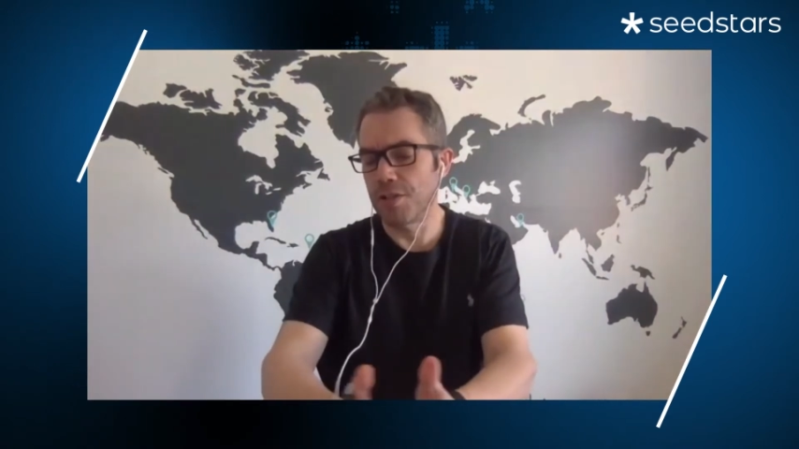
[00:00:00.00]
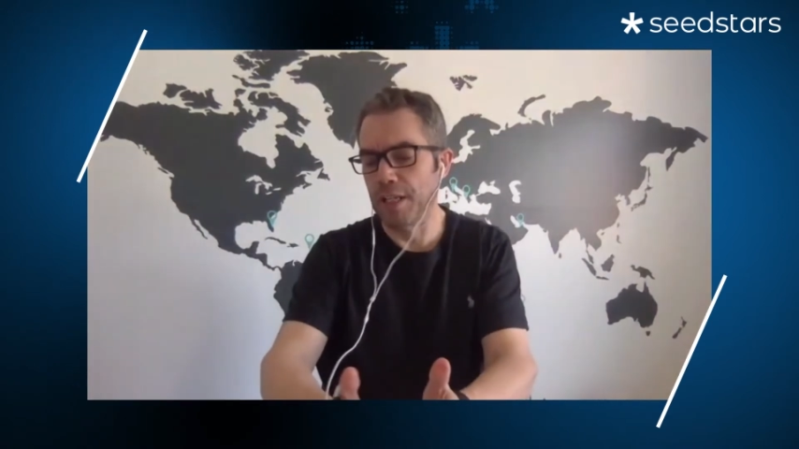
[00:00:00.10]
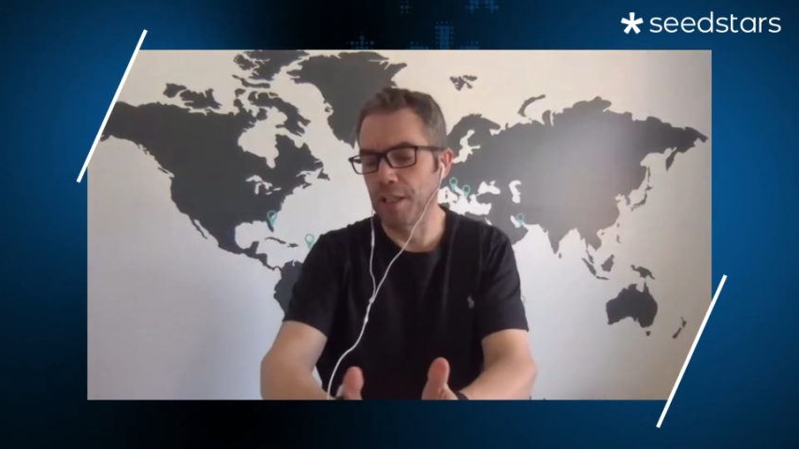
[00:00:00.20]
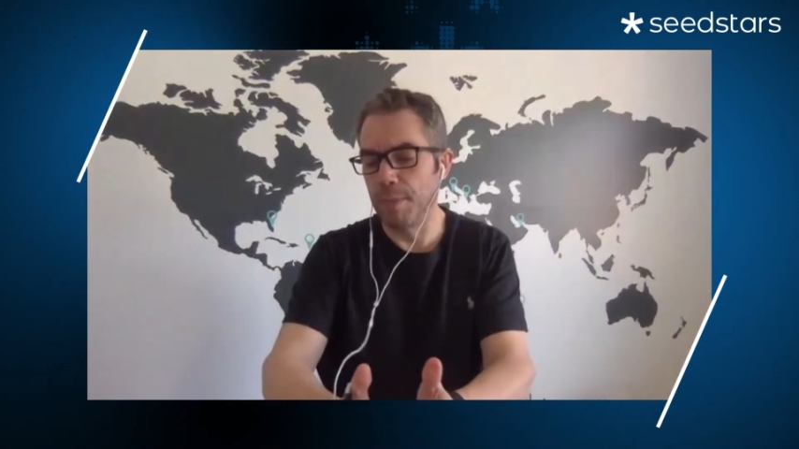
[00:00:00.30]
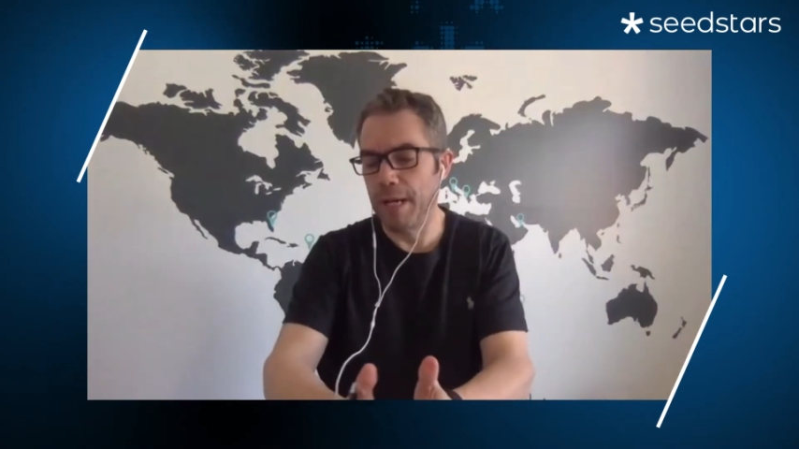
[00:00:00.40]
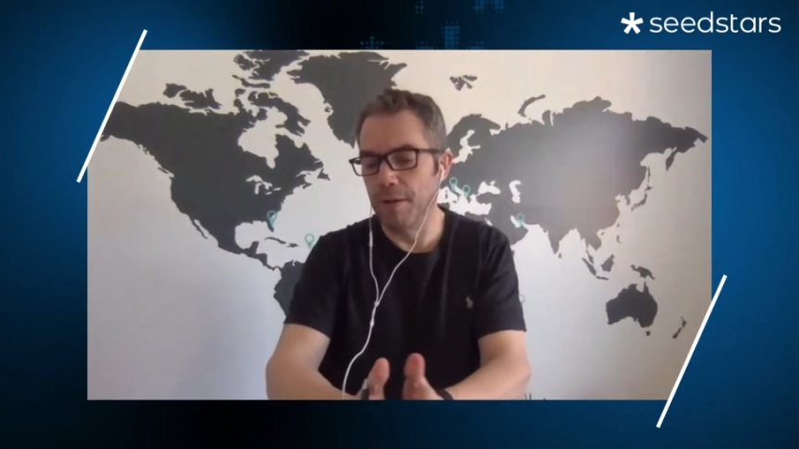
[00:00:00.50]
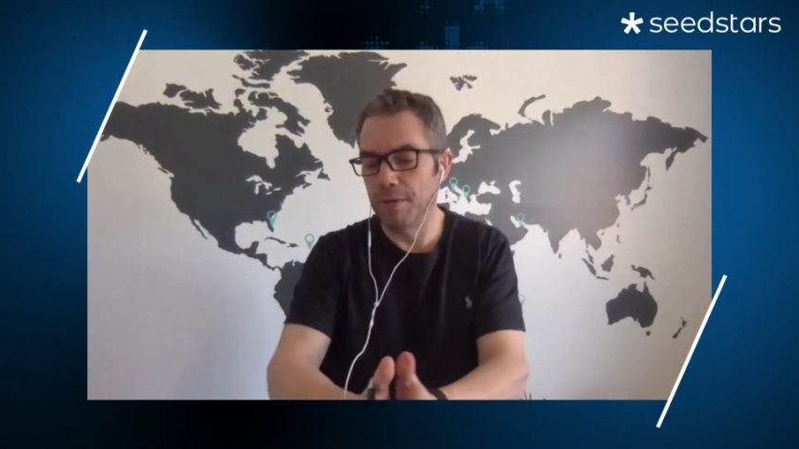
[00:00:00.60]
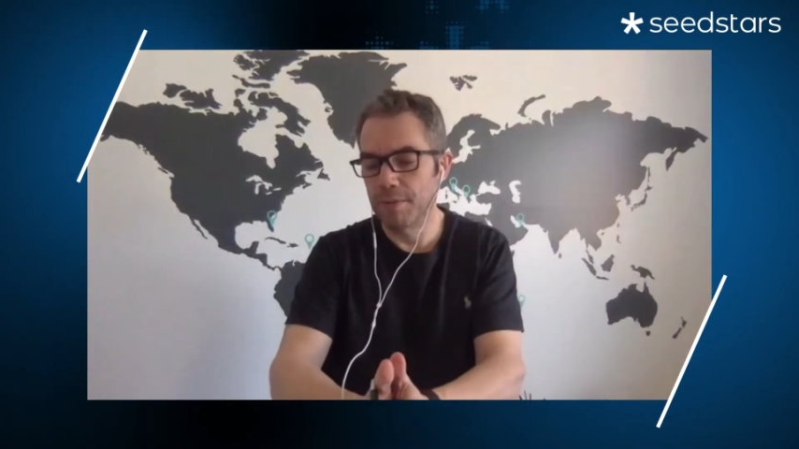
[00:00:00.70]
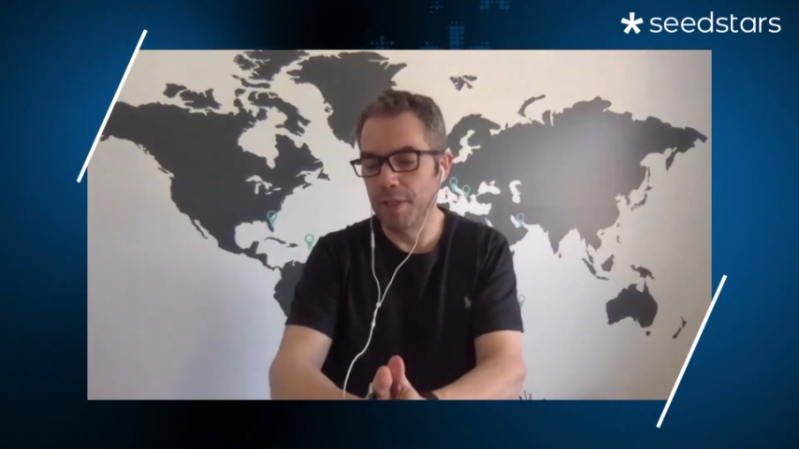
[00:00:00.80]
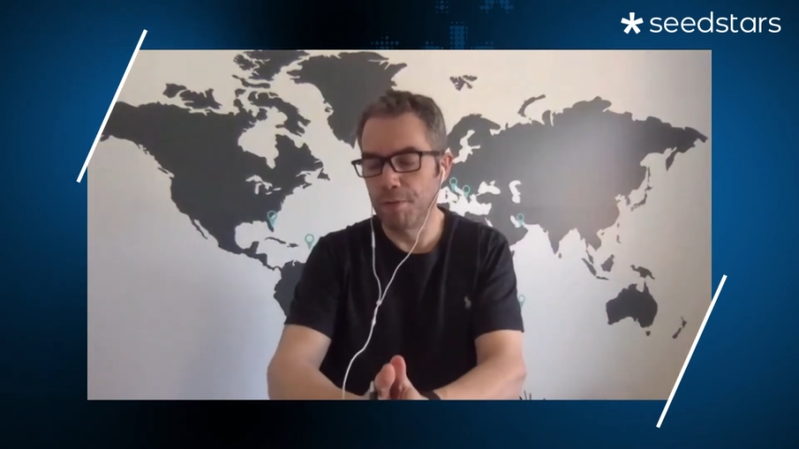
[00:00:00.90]
think
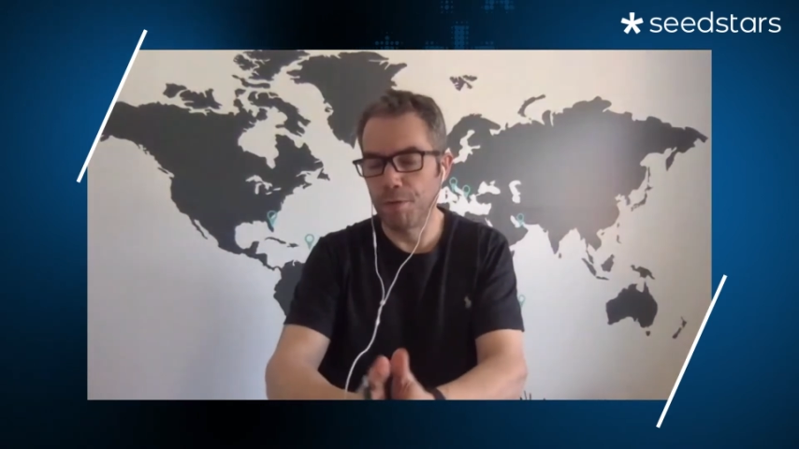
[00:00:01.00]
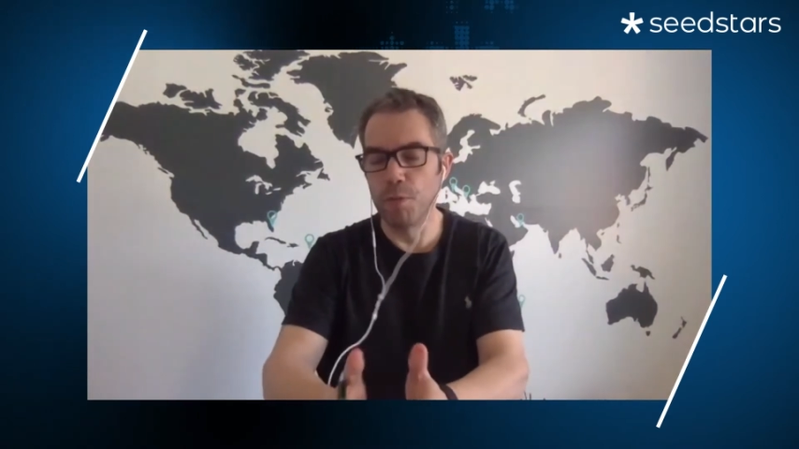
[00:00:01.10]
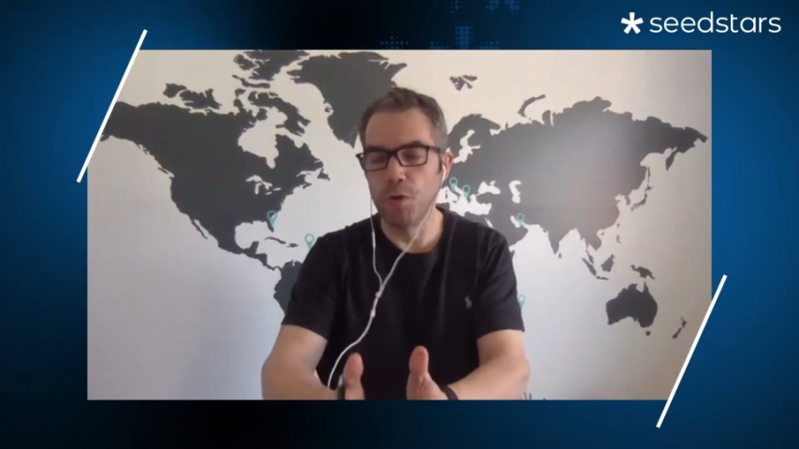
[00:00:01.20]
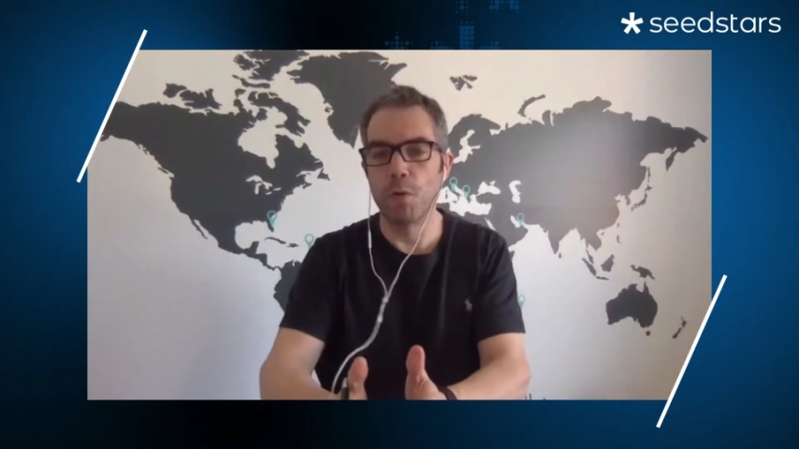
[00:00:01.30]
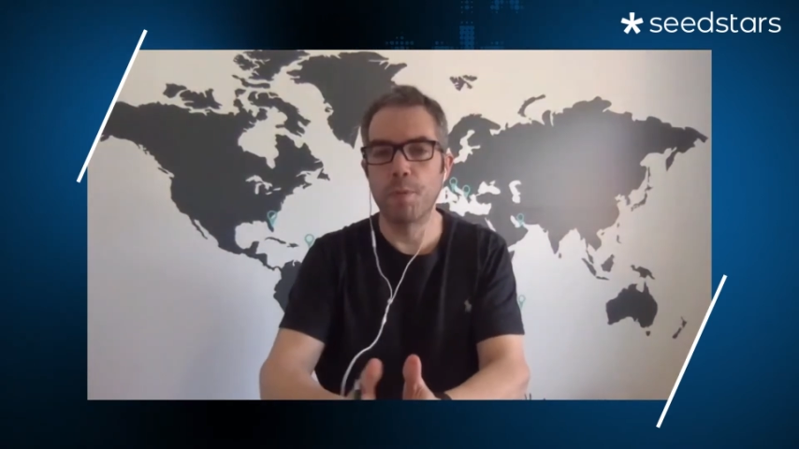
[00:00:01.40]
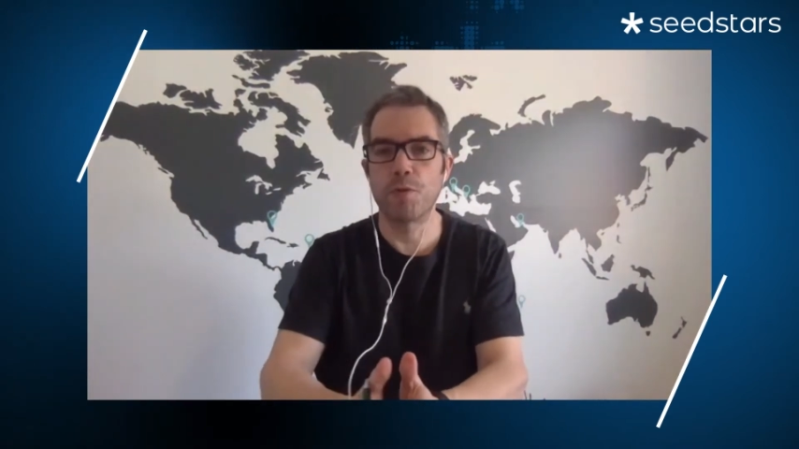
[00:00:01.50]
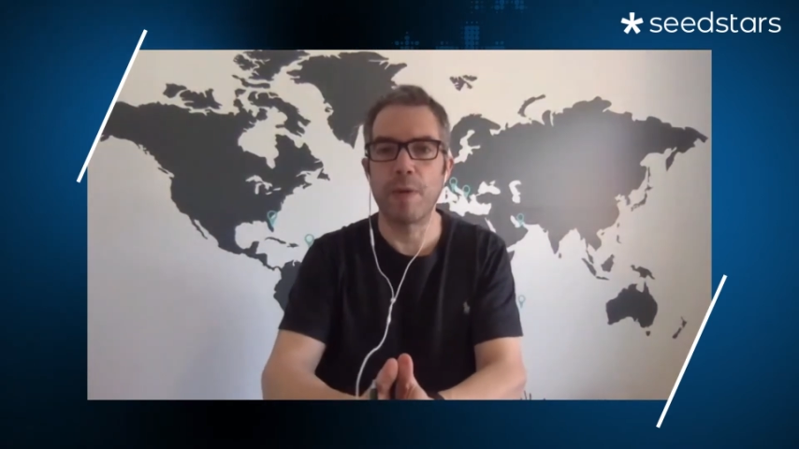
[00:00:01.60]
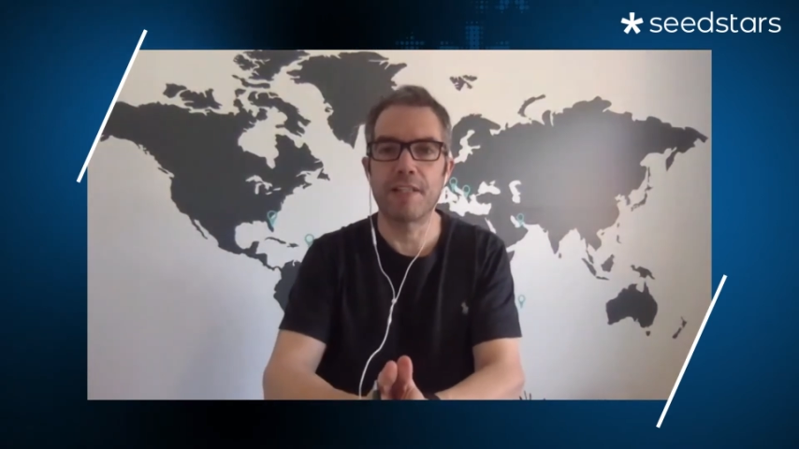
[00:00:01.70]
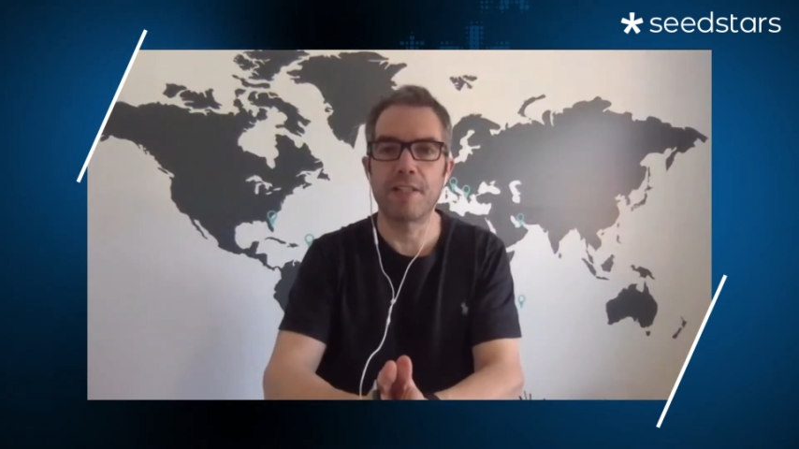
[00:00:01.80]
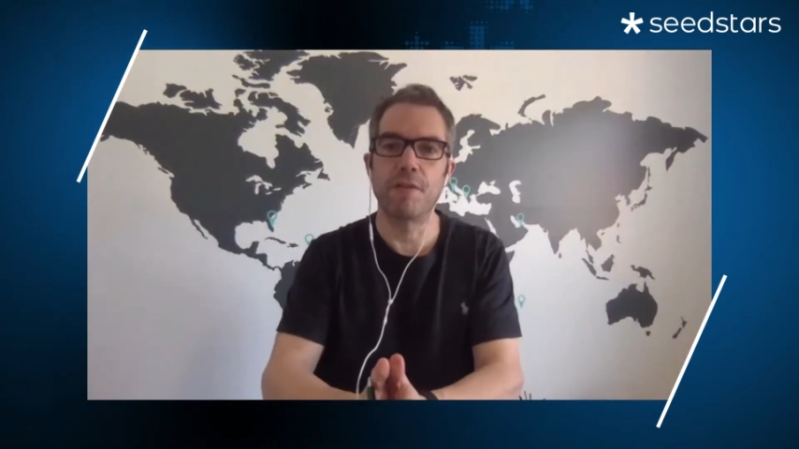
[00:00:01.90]
about, from your
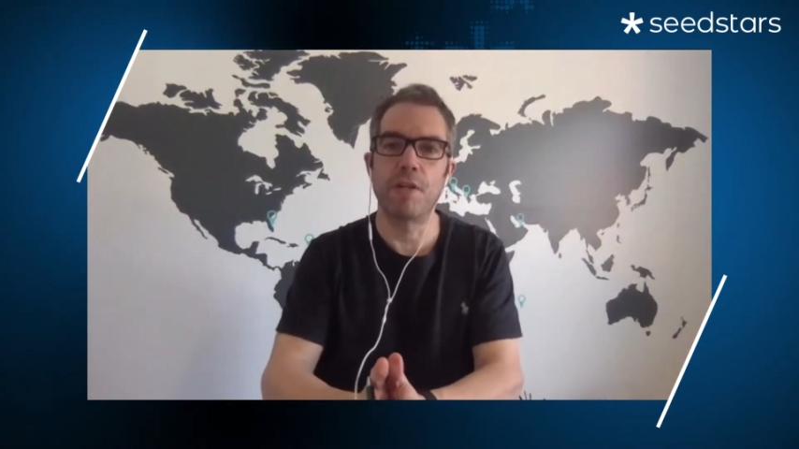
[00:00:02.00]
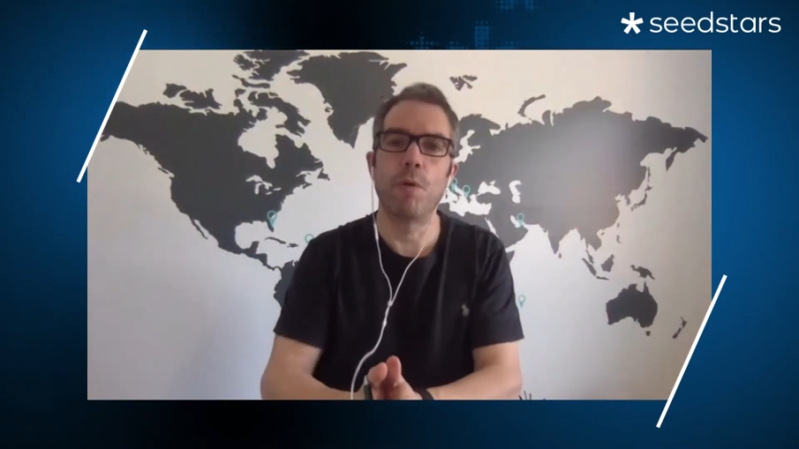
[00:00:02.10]
perspective,